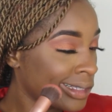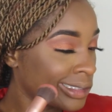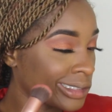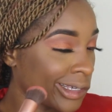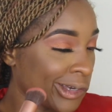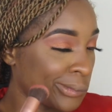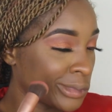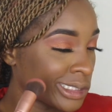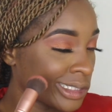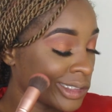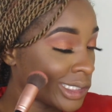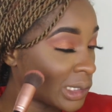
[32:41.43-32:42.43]
So I'm just
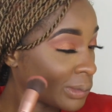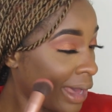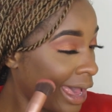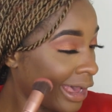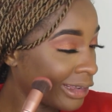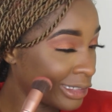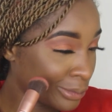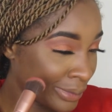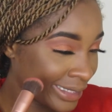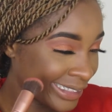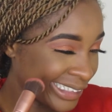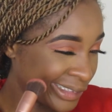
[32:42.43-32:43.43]
going to smile a little
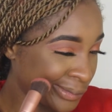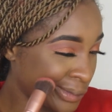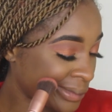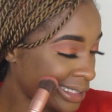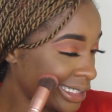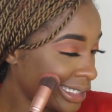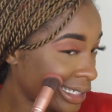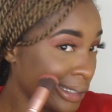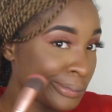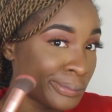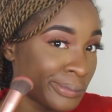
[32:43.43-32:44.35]
bit, put my cheek up,